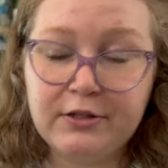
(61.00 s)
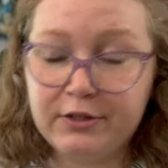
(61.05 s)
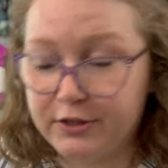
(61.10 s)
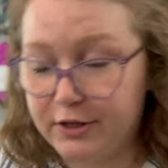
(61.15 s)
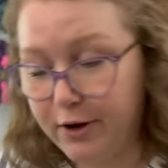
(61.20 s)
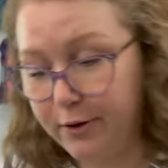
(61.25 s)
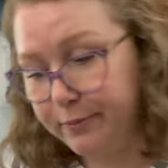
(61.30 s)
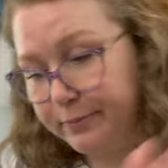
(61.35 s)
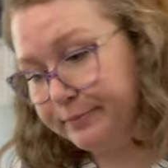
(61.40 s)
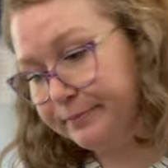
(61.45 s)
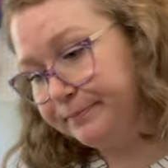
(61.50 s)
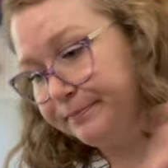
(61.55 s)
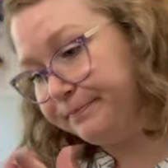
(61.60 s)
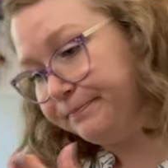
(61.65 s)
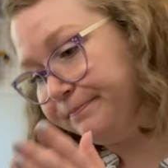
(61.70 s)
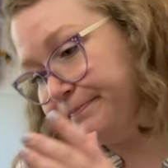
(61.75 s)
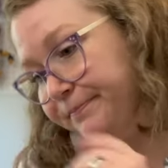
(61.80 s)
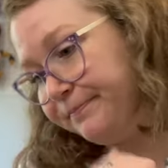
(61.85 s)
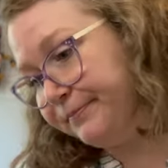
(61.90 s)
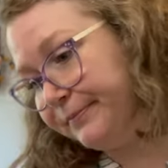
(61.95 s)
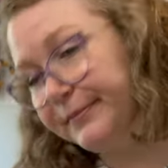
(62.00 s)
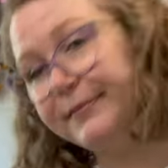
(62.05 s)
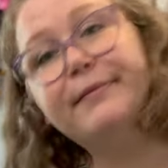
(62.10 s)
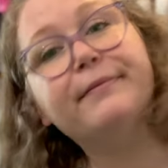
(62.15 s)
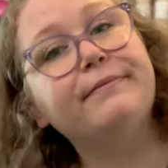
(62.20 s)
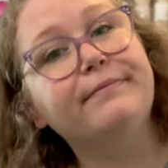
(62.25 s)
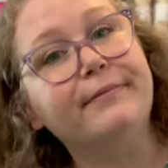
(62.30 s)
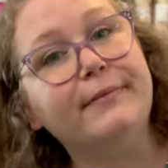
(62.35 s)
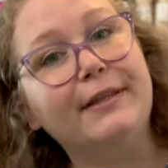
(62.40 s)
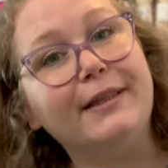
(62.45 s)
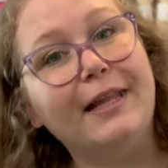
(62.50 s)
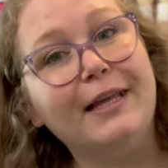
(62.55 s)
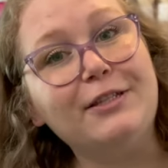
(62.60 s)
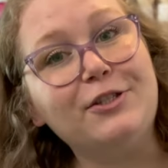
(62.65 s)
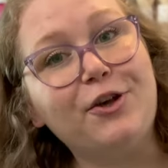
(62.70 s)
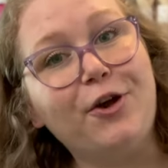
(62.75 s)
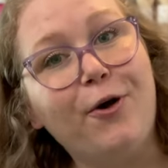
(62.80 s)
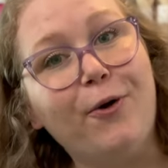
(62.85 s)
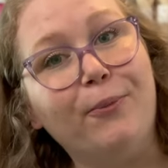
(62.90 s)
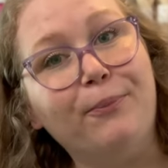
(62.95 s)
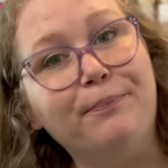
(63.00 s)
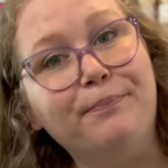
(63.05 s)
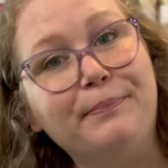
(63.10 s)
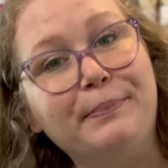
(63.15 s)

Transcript: So Let's go.